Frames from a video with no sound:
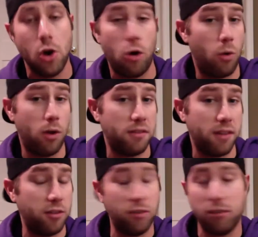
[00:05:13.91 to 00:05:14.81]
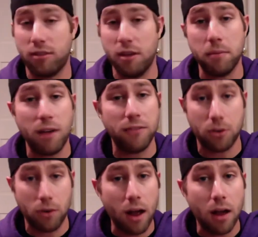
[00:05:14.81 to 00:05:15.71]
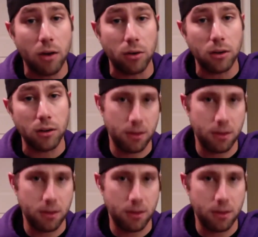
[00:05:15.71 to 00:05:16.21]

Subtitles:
or ones that just skipped off the ground.